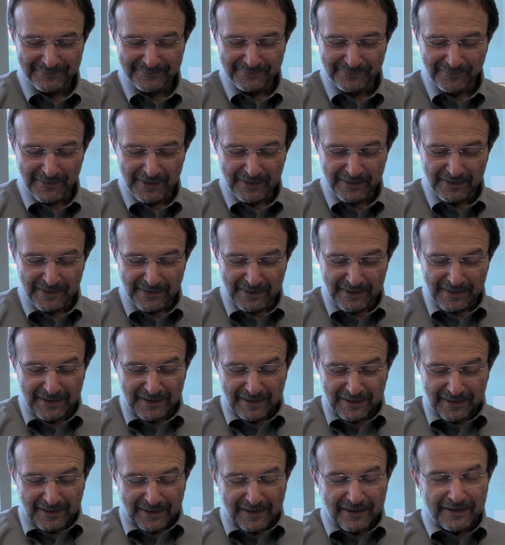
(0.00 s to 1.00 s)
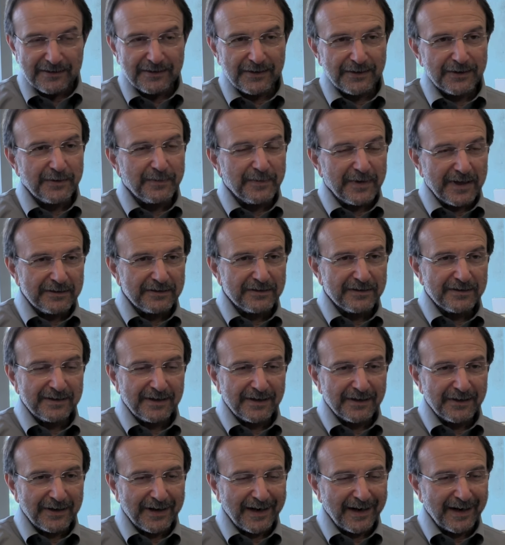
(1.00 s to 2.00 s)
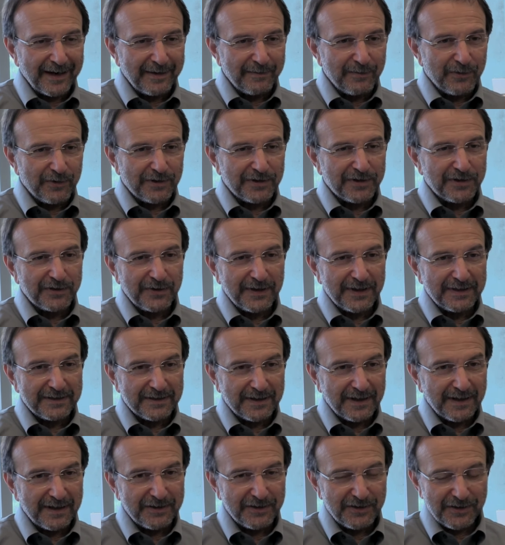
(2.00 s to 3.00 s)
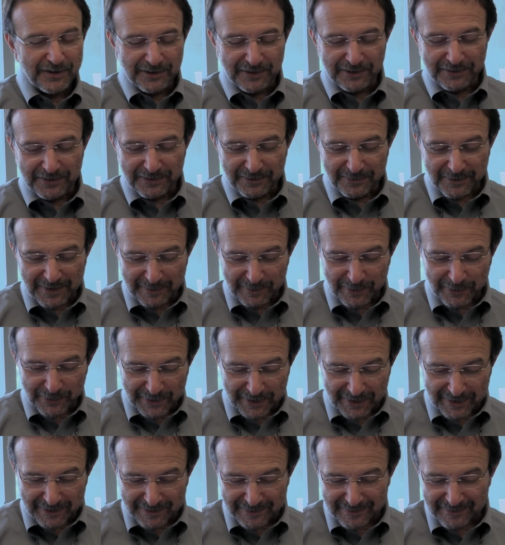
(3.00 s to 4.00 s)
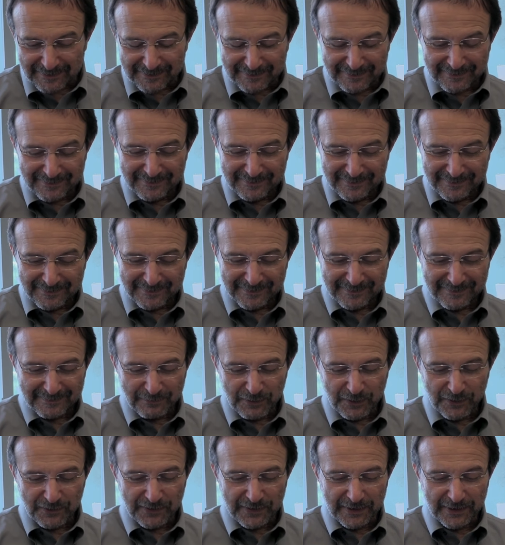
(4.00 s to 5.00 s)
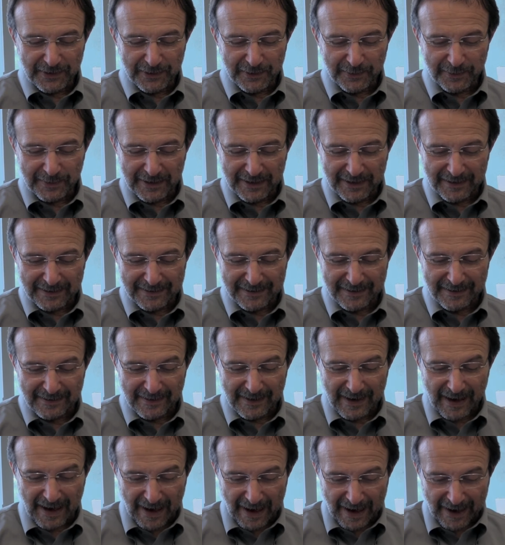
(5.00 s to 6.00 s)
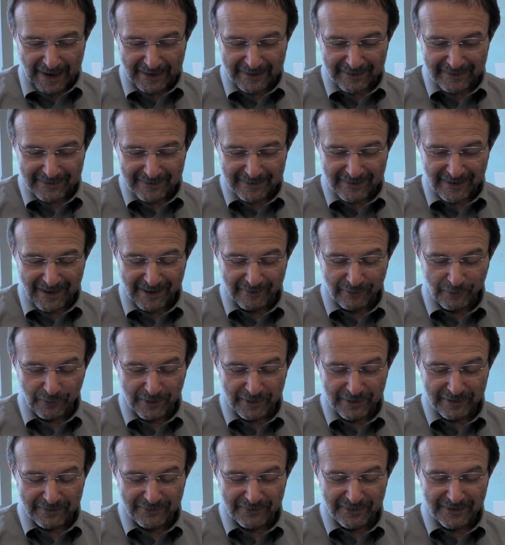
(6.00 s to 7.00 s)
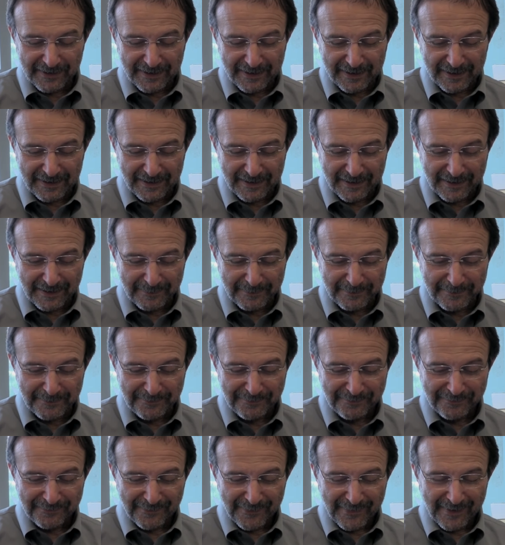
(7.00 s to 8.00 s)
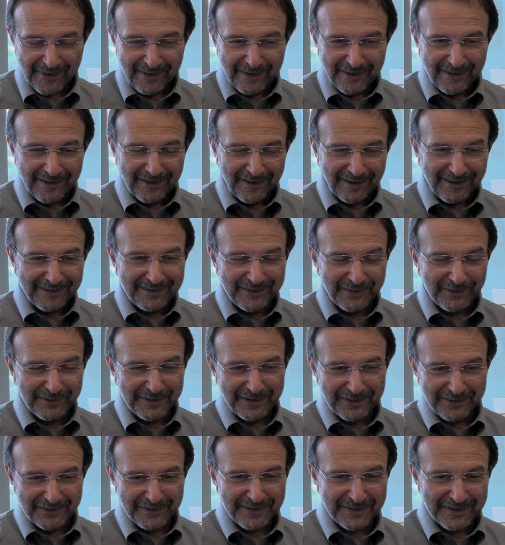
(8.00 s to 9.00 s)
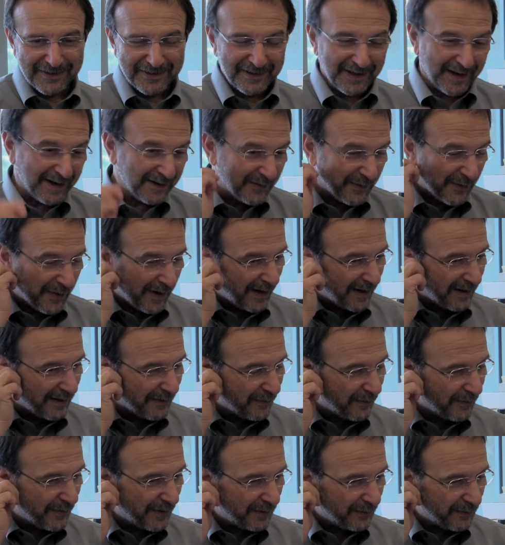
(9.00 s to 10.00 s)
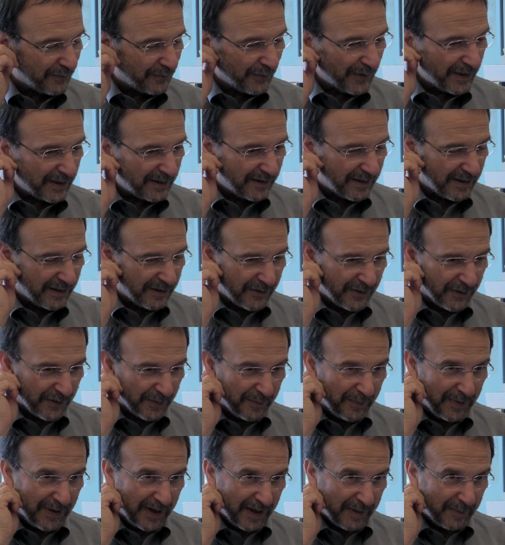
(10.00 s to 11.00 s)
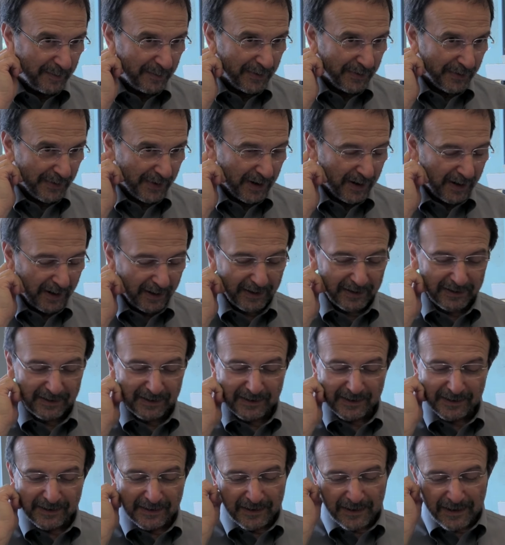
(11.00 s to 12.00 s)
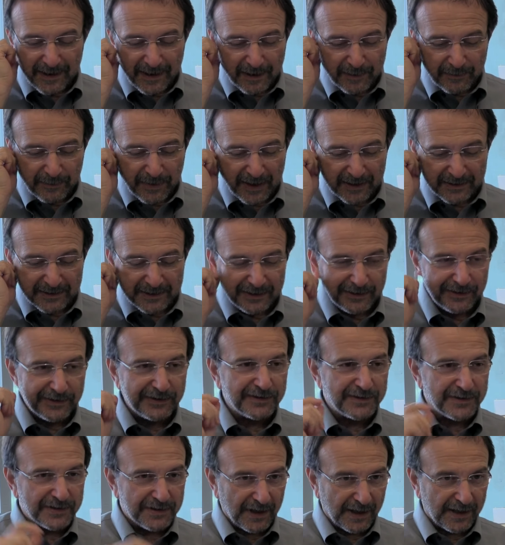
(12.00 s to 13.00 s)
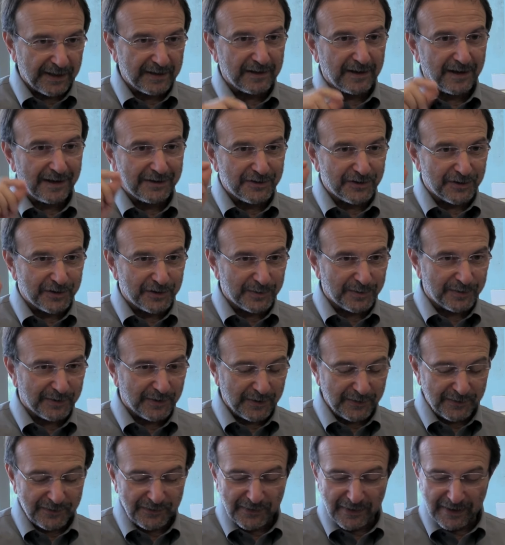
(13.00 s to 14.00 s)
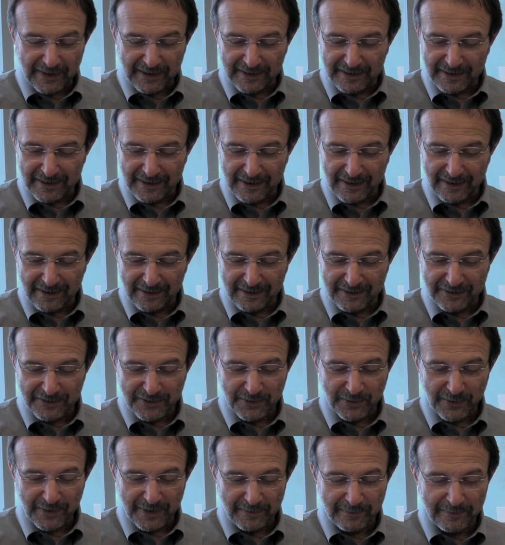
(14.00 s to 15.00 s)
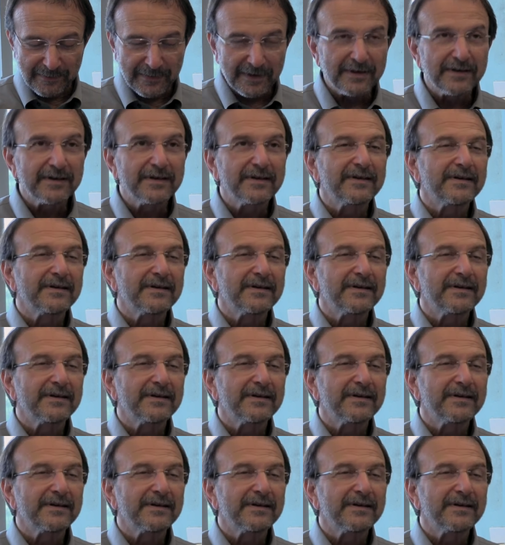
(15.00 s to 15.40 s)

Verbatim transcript: him. So you mentioned that you're getting more translational, so maybe we could move a little bit into that. And one of the, so here's the segue. When we did your paper on bacterial cytological profiling on a TWIM,